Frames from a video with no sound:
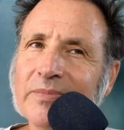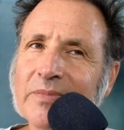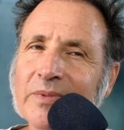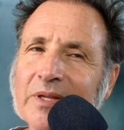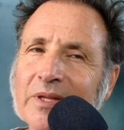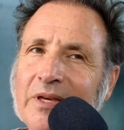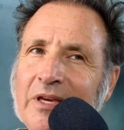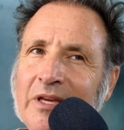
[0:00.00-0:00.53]

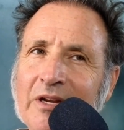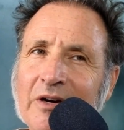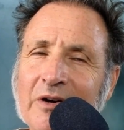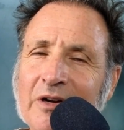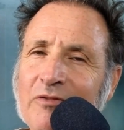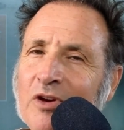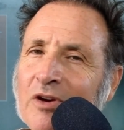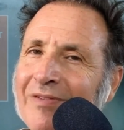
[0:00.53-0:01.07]
And if
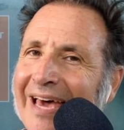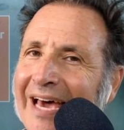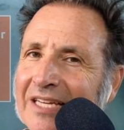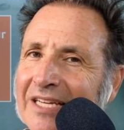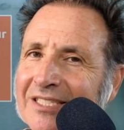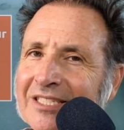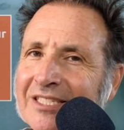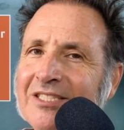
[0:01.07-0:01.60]
you have
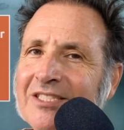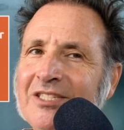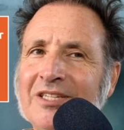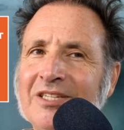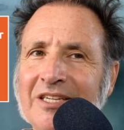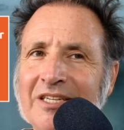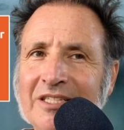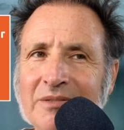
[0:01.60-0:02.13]
access to your
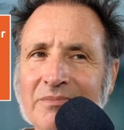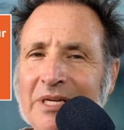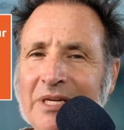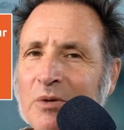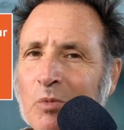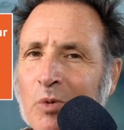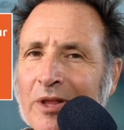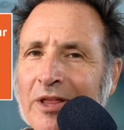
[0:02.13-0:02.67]
kids, meet them
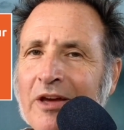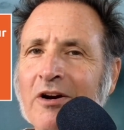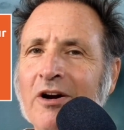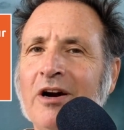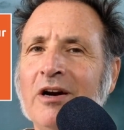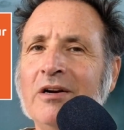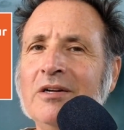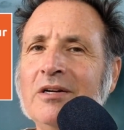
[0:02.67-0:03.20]
where they are.
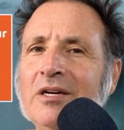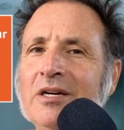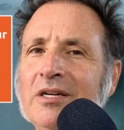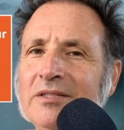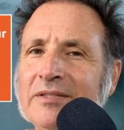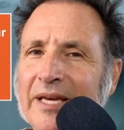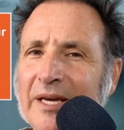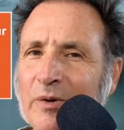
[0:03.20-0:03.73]

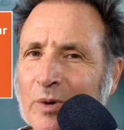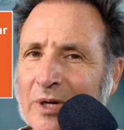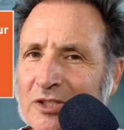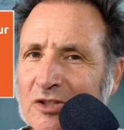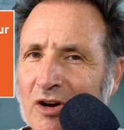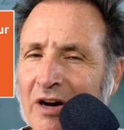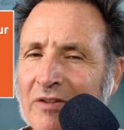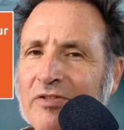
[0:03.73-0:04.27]
Take what's
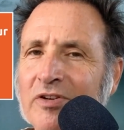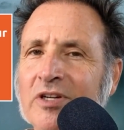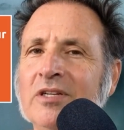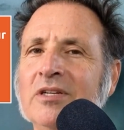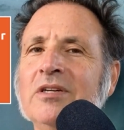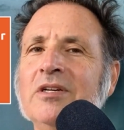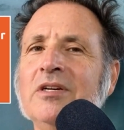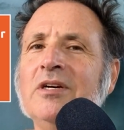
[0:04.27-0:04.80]
offered.
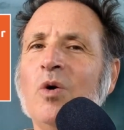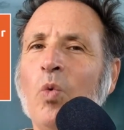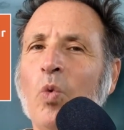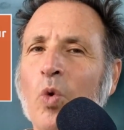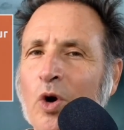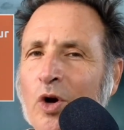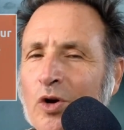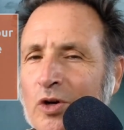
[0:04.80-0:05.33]

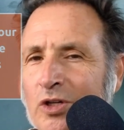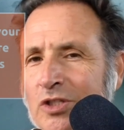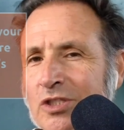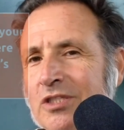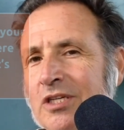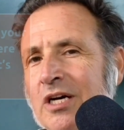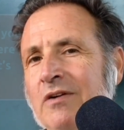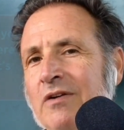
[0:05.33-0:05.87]
Work on
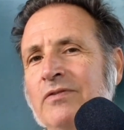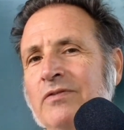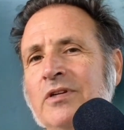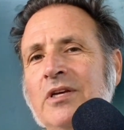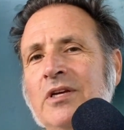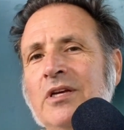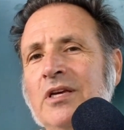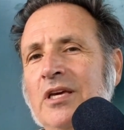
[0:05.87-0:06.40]
yourself.
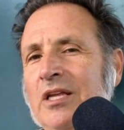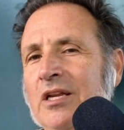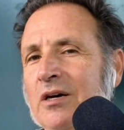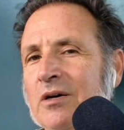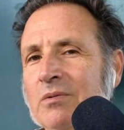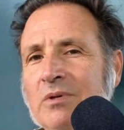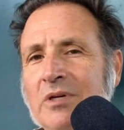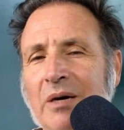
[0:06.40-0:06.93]

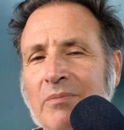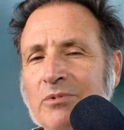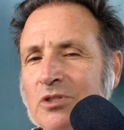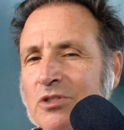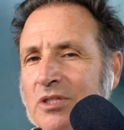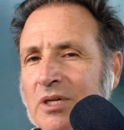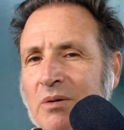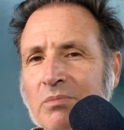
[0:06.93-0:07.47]
Come to
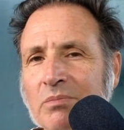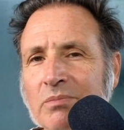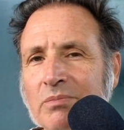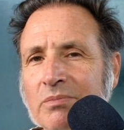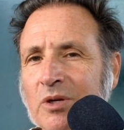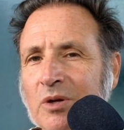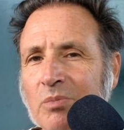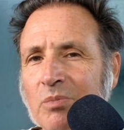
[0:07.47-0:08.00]
some,
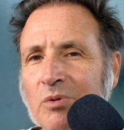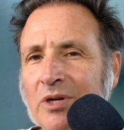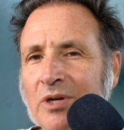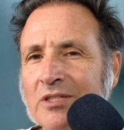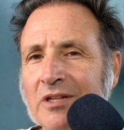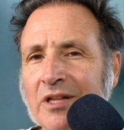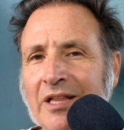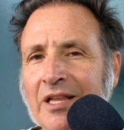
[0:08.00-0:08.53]

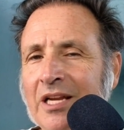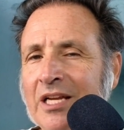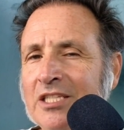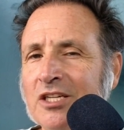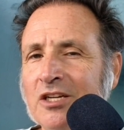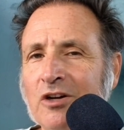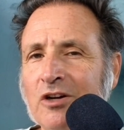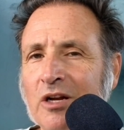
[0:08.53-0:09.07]
Parental Alienation
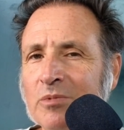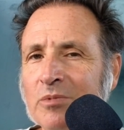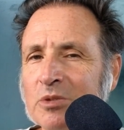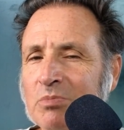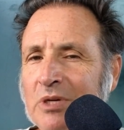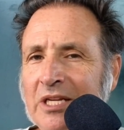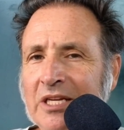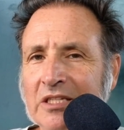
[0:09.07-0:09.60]
Anonymous
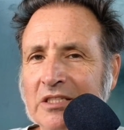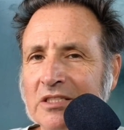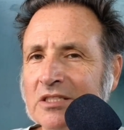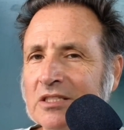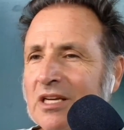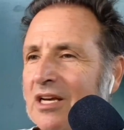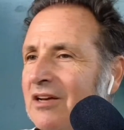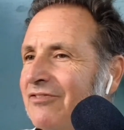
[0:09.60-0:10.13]
meetings.
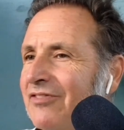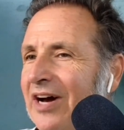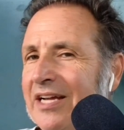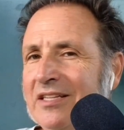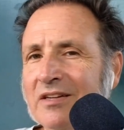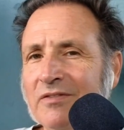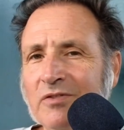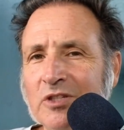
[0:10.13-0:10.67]
Find
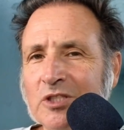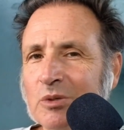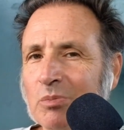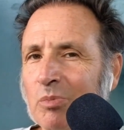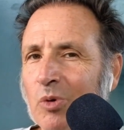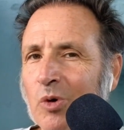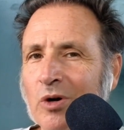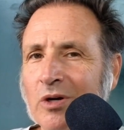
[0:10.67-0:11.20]
different
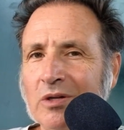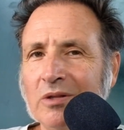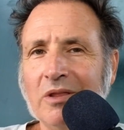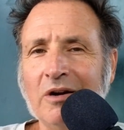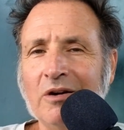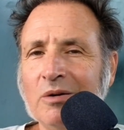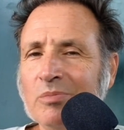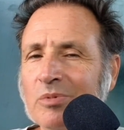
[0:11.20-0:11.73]
support,
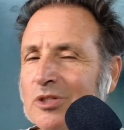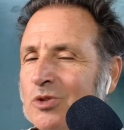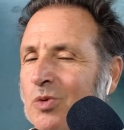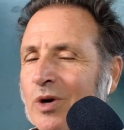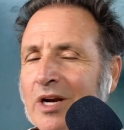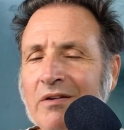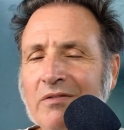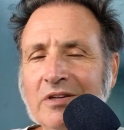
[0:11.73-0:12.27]
therapists,
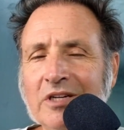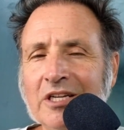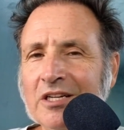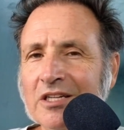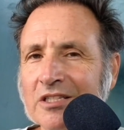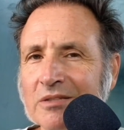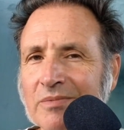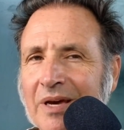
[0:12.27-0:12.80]
whatever it
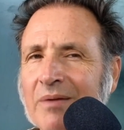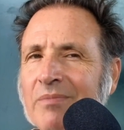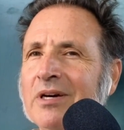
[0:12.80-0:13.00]
is, man. But